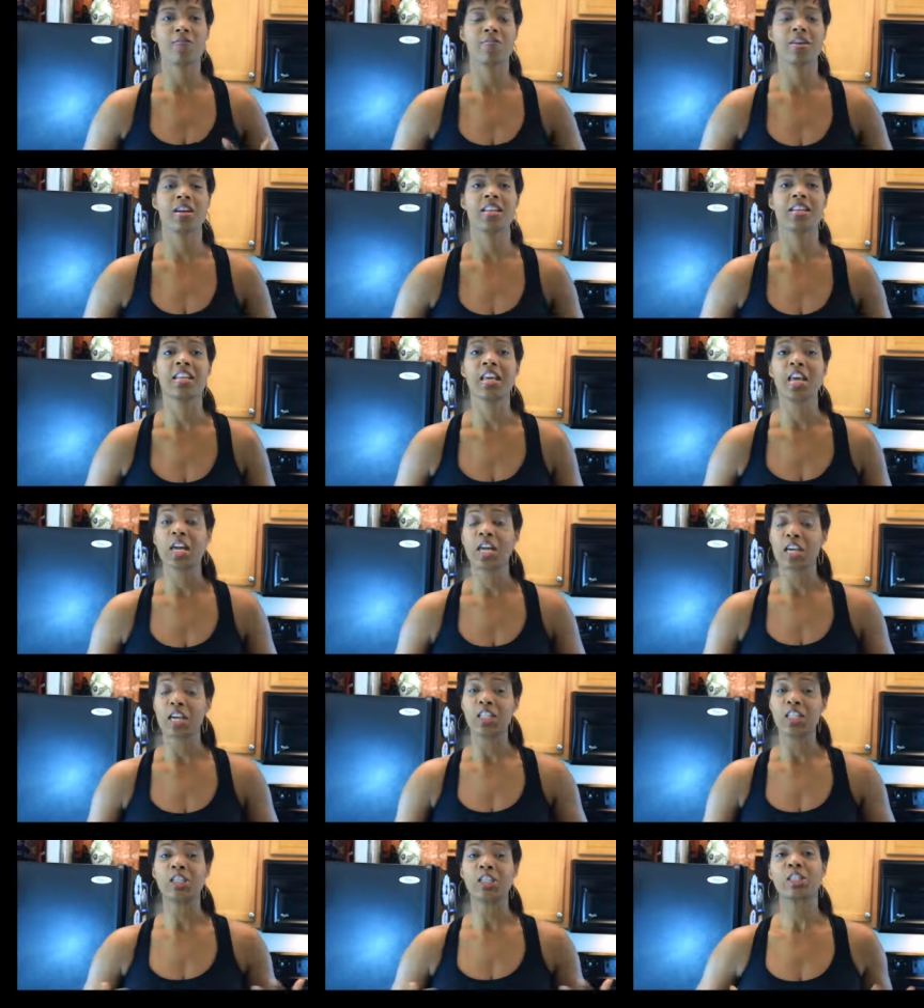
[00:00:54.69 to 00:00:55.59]
been
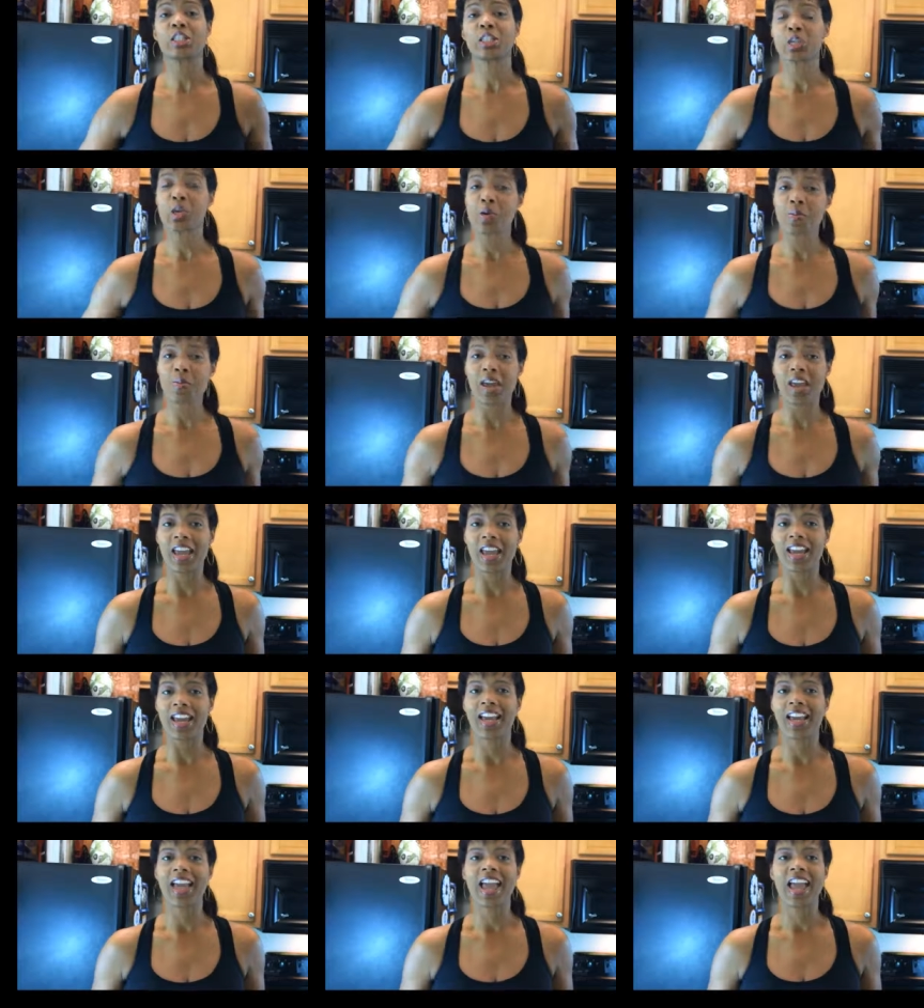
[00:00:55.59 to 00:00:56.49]

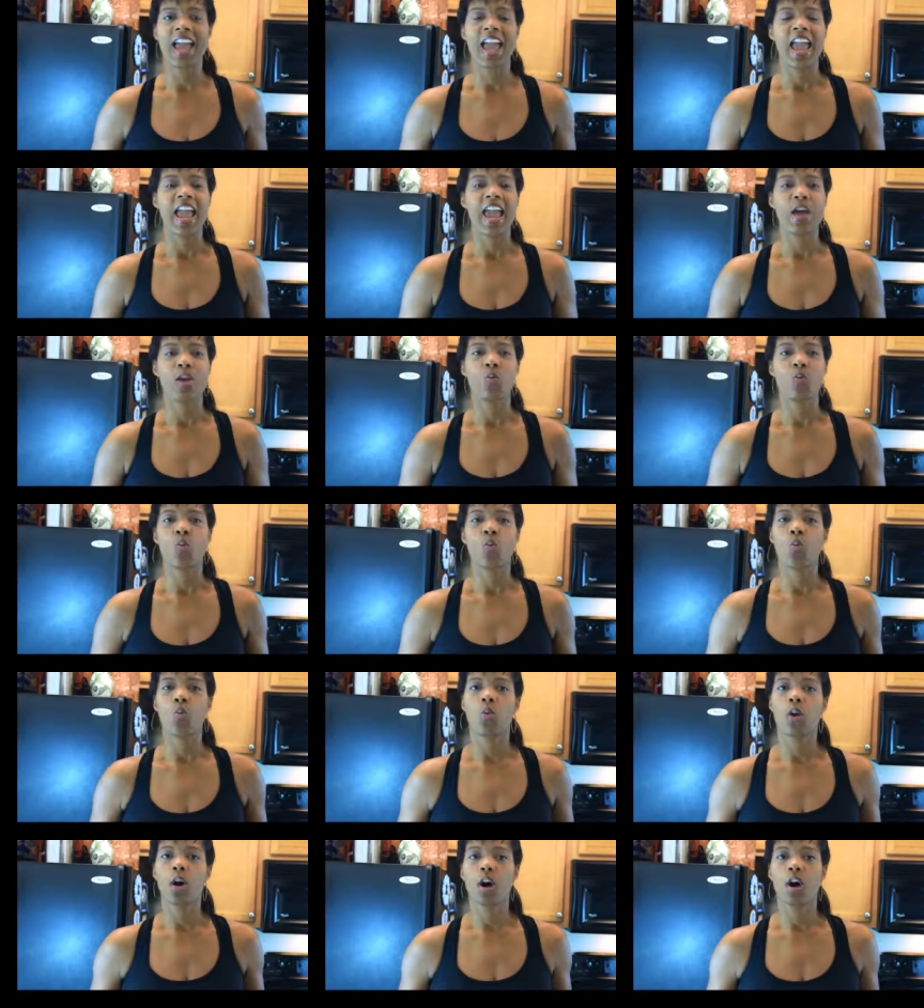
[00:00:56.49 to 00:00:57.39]
consuming
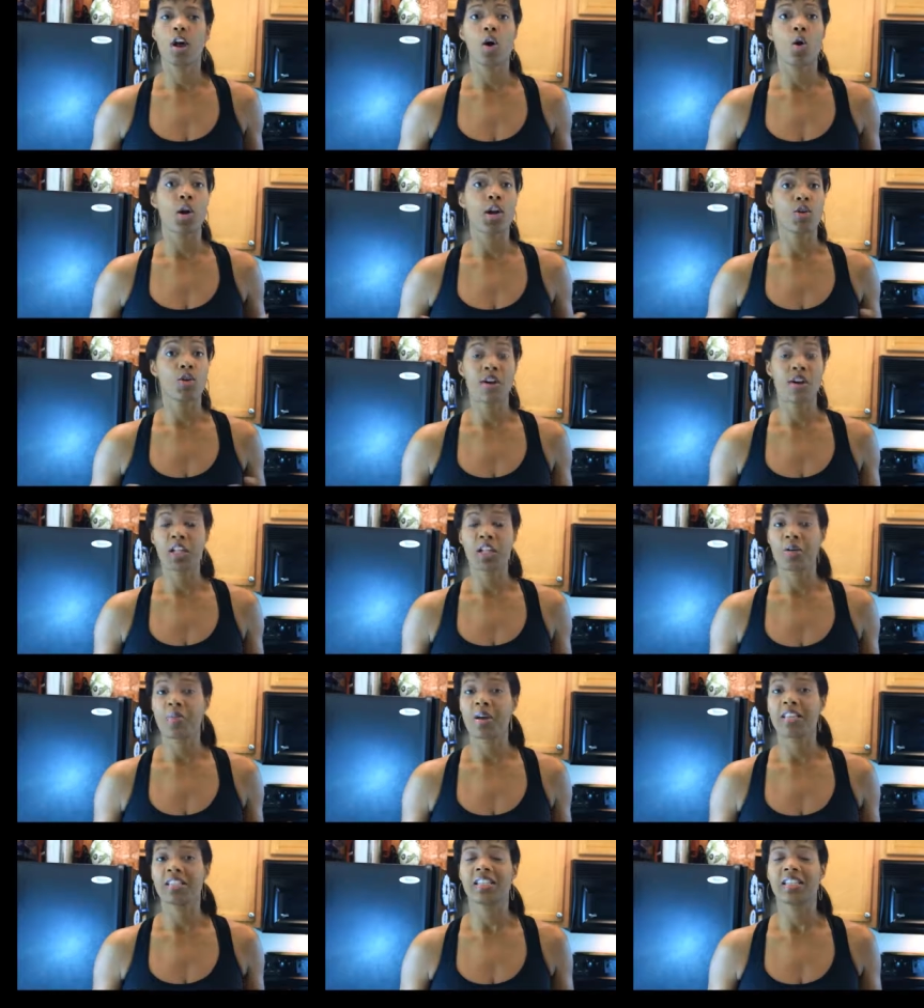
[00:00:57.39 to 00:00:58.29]
and on a
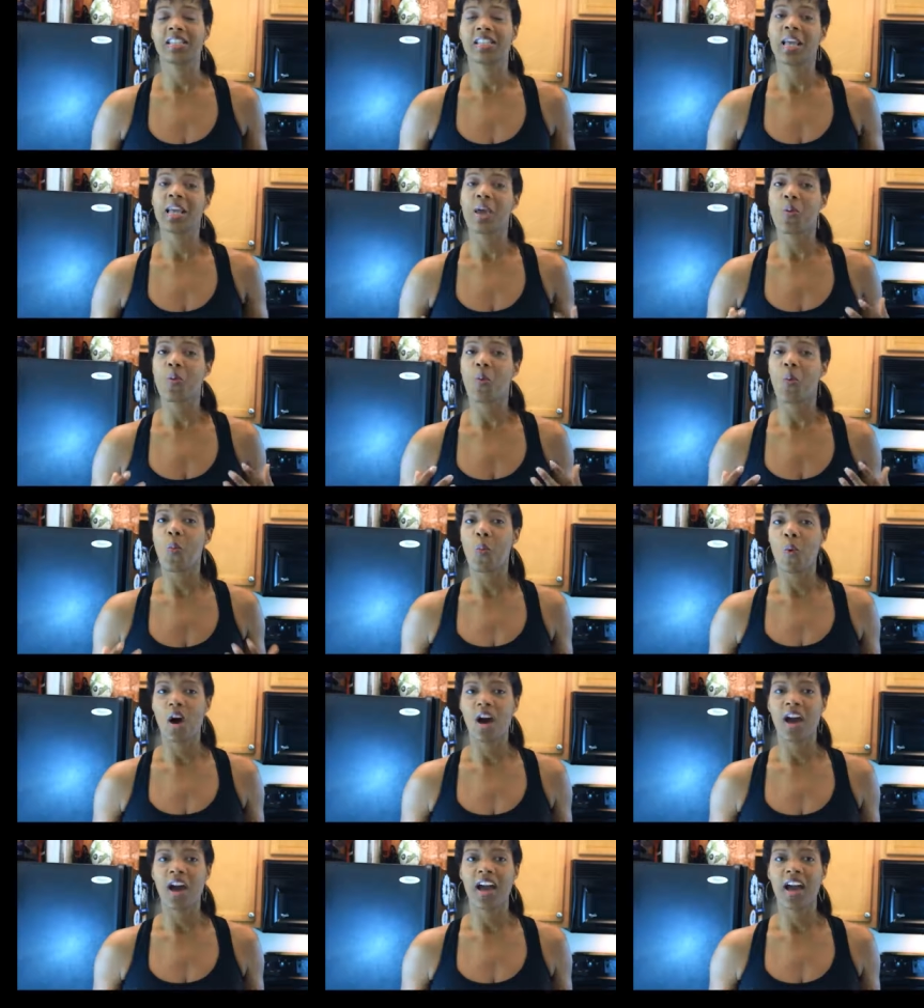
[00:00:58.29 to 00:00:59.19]
regular basis and
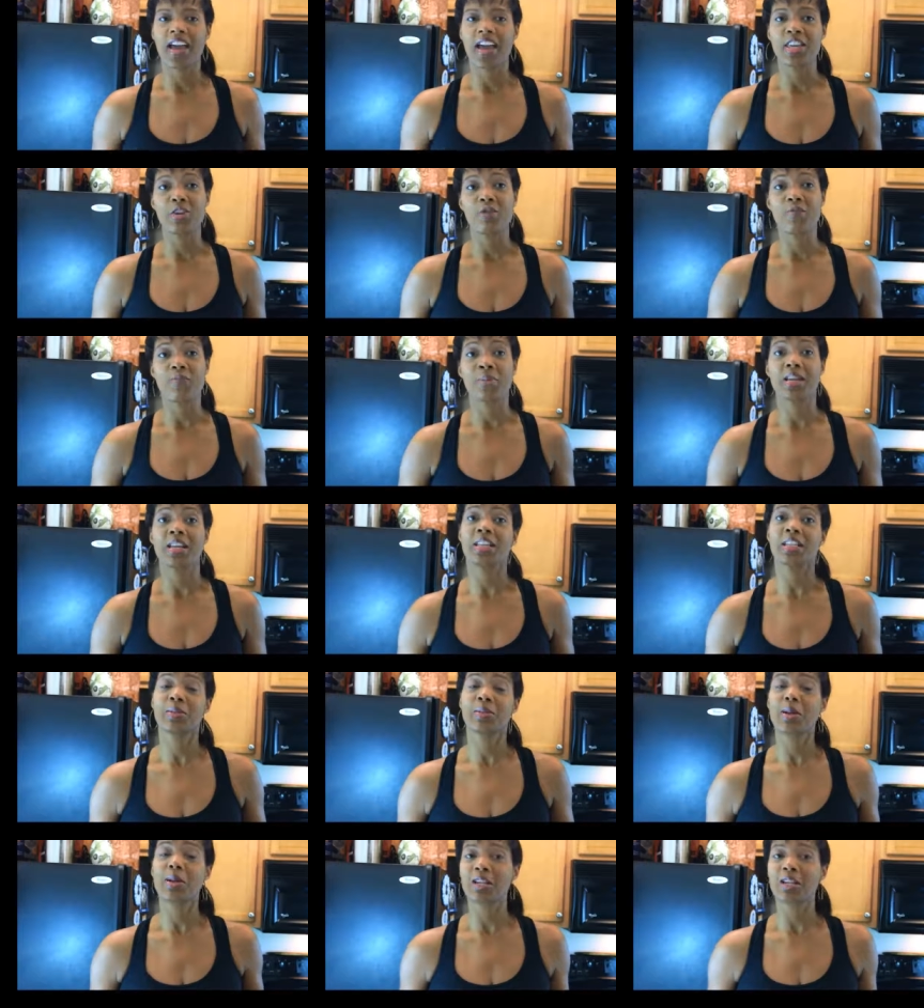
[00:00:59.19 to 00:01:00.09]
why you've been
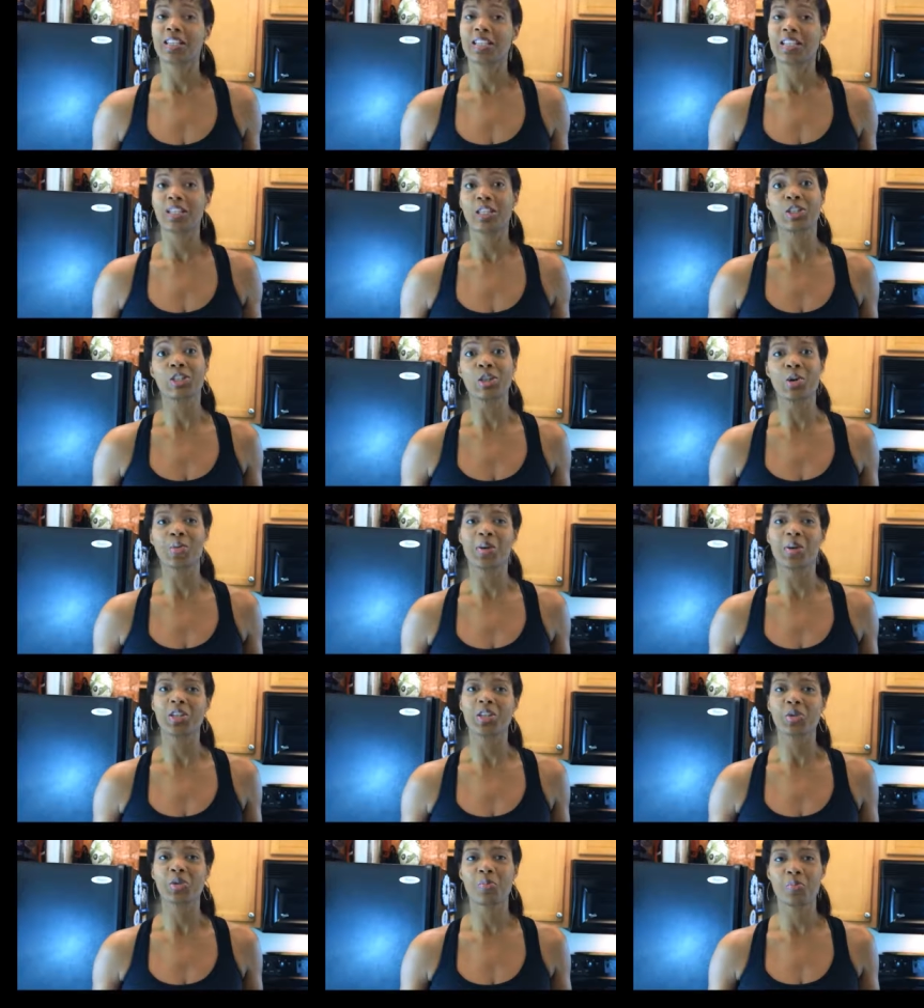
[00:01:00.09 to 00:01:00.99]
experiencing so
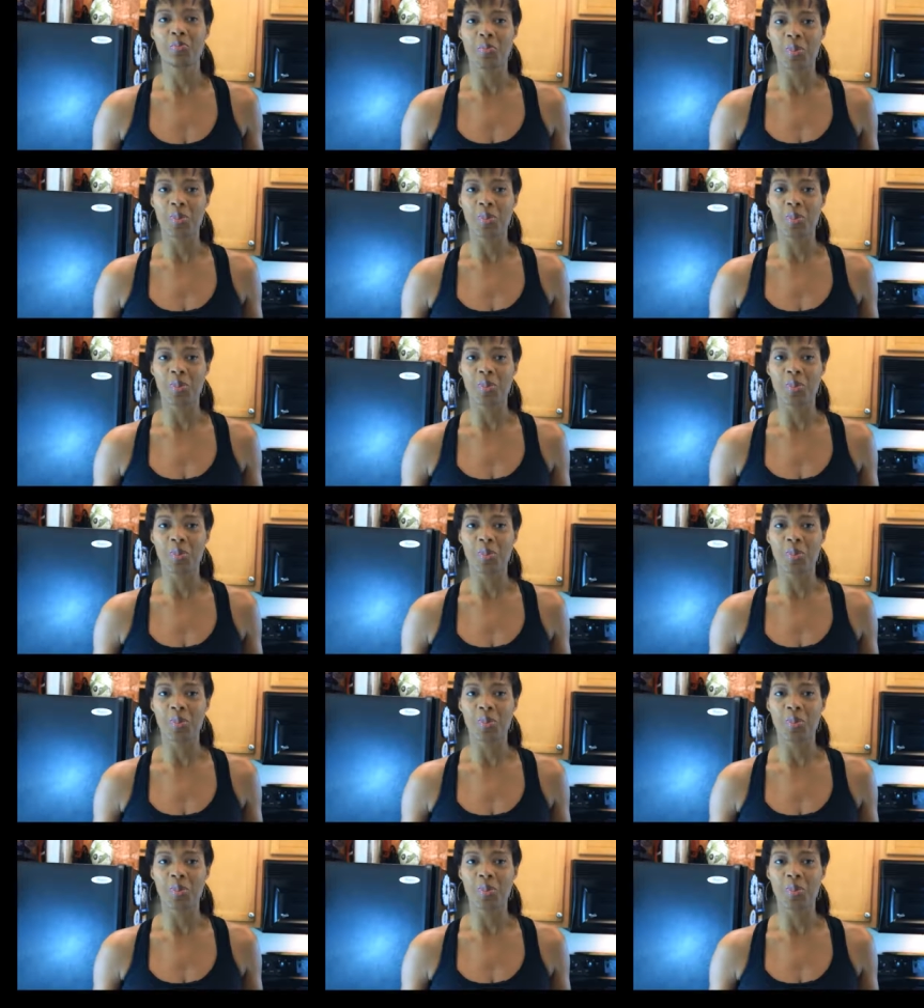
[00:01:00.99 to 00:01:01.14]
much